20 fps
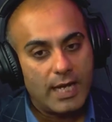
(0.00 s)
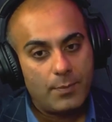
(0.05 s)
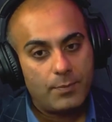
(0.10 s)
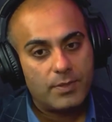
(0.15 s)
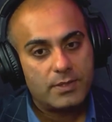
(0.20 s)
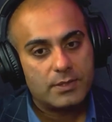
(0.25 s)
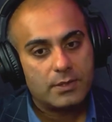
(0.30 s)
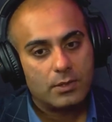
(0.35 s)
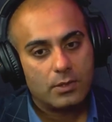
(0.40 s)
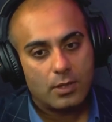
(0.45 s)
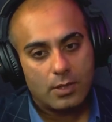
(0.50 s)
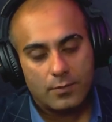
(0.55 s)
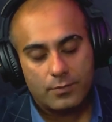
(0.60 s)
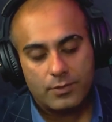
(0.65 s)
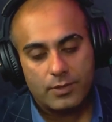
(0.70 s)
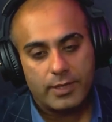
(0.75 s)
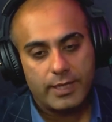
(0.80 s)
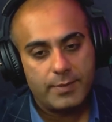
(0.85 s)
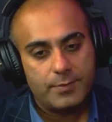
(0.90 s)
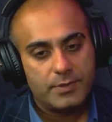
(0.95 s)
a lot of
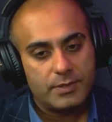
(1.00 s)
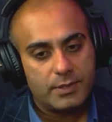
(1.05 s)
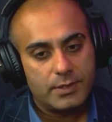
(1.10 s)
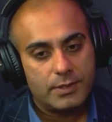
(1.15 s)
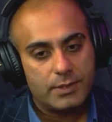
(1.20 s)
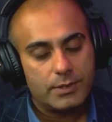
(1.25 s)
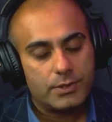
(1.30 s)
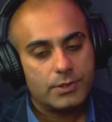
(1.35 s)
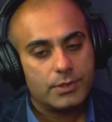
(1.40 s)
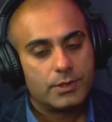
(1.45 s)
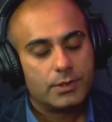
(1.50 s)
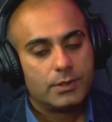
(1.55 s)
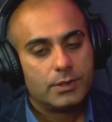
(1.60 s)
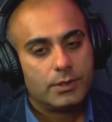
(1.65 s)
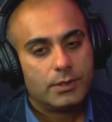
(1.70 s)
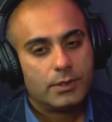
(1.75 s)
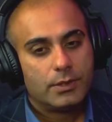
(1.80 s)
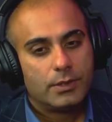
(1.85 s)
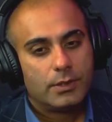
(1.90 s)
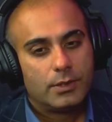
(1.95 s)
times is
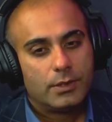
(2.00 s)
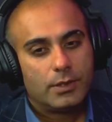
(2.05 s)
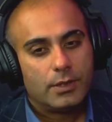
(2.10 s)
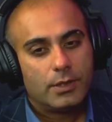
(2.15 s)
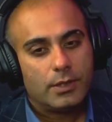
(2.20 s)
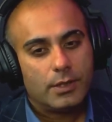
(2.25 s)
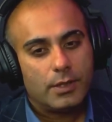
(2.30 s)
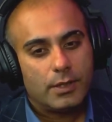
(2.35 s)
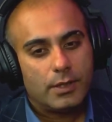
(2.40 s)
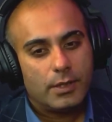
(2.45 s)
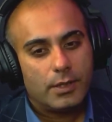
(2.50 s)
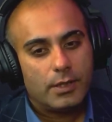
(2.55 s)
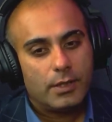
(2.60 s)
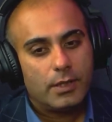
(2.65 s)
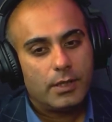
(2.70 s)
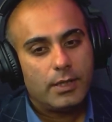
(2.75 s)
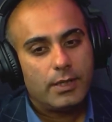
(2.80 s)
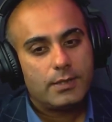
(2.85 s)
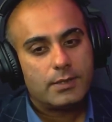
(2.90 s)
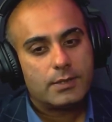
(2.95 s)

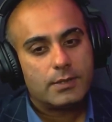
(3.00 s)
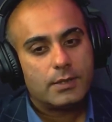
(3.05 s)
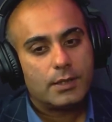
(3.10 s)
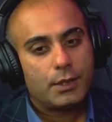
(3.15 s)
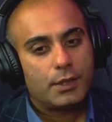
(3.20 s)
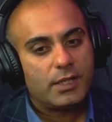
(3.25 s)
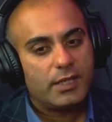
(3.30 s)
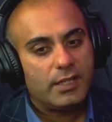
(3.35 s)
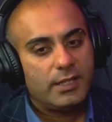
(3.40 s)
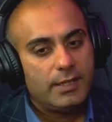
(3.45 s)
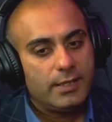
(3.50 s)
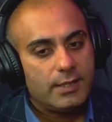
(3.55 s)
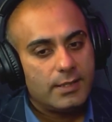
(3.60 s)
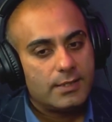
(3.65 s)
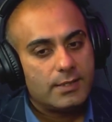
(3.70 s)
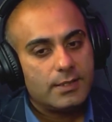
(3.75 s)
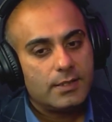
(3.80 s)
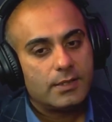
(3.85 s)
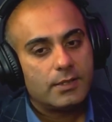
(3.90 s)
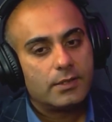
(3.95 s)
it's
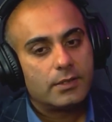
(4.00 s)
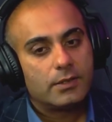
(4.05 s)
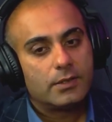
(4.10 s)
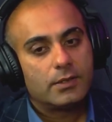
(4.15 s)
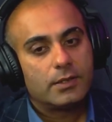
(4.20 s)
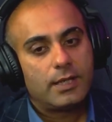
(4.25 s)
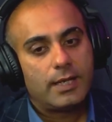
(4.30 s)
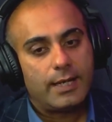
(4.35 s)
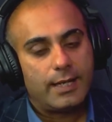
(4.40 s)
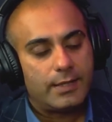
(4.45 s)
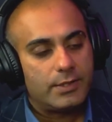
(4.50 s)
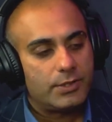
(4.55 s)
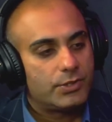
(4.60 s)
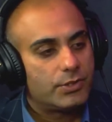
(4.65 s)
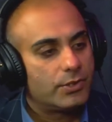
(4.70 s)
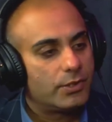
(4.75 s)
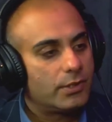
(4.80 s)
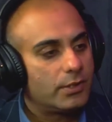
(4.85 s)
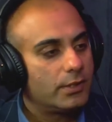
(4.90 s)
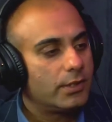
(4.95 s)
easier
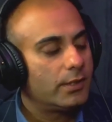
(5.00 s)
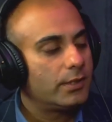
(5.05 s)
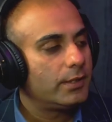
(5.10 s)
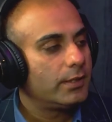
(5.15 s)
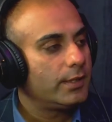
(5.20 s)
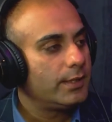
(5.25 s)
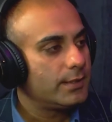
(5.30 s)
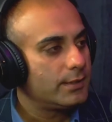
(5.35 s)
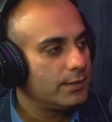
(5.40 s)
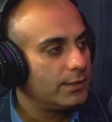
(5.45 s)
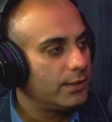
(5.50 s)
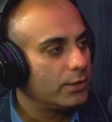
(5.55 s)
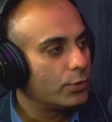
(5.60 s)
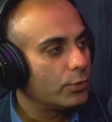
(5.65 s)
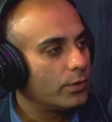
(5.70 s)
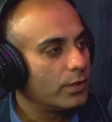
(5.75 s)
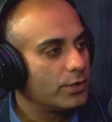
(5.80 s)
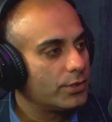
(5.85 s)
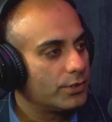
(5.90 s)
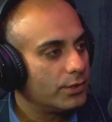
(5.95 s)
answer and an easier
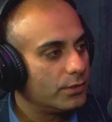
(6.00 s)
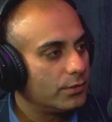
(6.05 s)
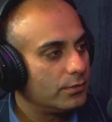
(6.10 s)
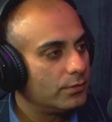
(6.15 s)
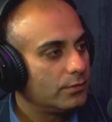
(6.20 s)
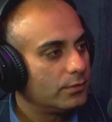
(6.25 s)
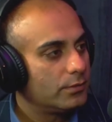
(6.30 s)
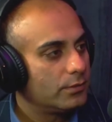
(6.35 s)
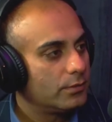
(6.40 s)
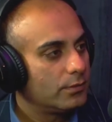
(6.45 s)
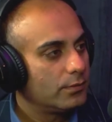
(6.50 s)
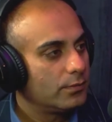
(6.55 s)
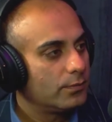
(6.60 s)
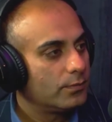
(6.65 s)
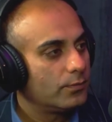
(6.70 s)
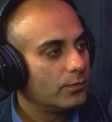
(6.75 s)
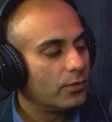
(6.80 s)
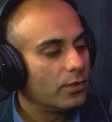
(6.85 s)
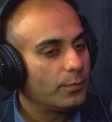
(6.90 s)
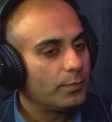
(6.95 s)
question
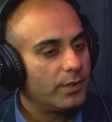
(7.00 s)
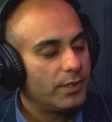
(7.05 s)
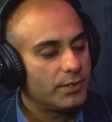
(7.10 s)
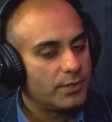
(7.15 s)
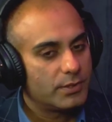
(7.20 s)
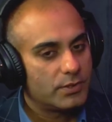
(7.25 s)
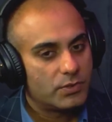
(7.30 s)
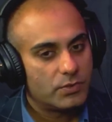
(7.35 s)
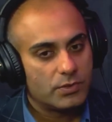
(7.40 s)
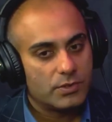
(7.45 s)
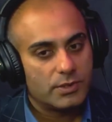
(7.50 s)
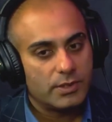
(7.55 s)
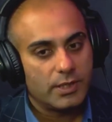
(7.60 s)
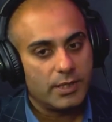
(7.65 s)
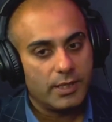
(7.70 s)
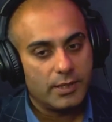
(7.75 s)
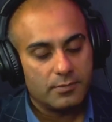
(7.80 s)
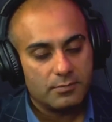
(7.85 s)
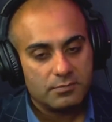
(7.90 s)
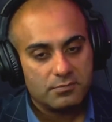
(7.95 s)
for patients to say,
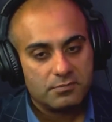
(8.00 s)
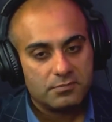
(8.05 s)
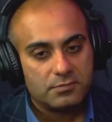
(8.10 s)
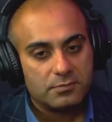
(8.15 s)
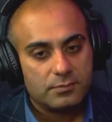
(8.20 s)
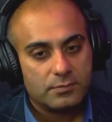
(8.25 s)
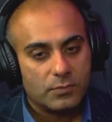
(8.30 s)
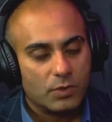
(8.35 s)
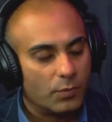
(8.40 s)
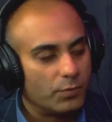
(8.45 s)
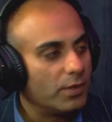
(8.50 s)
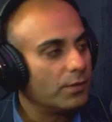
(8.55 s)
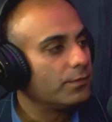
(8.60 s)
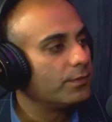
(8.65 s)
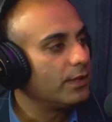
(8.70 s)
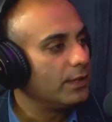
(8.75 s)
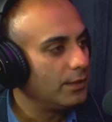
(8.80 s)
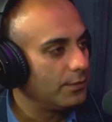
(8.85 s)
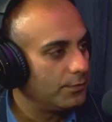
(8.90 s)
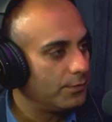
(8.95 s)
no, we're
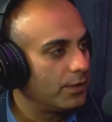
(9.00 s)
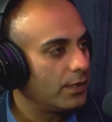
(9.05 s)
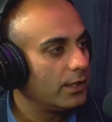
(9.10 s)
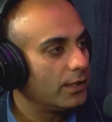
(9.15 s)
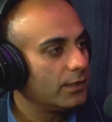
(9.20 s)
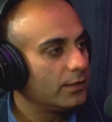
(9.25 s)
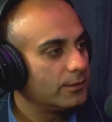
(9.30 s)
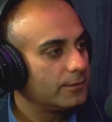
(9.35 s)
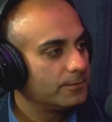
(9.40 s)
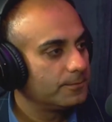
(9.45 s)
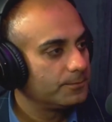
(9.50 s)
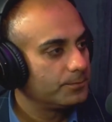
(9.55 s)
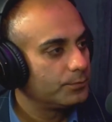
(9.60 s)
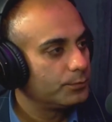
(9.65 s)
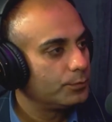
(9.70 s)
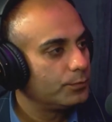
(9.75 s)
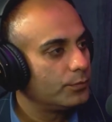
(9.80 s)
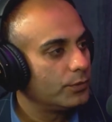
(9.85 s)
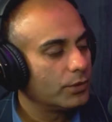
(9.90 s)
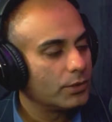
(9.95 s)
feeling fine.
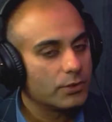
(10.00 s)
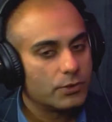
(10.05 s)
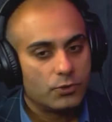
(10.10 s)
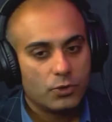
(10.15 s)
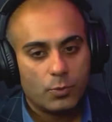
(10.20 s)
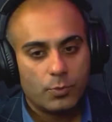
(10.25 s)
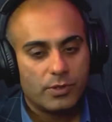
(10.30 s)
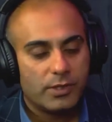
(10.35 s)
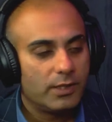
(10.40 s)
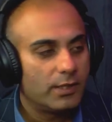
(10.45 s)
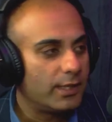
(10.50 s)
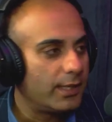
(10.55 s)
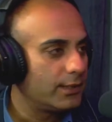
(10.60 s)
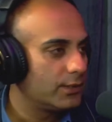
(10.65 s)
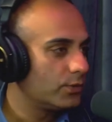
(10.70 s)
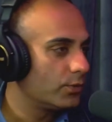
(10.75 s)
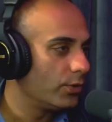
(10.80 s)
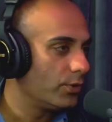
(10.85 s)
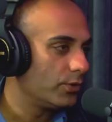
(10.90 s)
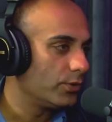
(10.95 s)
because nobody likes
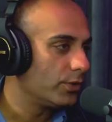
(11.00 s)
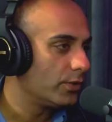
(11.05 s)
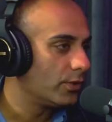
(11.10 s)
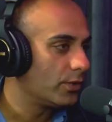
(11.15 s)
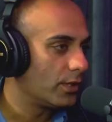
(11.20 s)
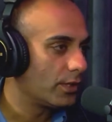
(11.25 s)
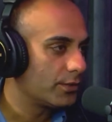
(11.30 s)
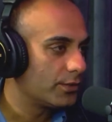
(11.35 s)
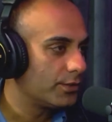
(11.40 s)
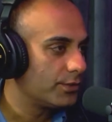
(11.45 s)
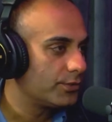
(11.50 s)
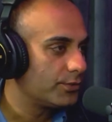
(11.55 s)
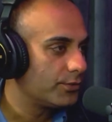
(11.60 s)
going to the doctors, right?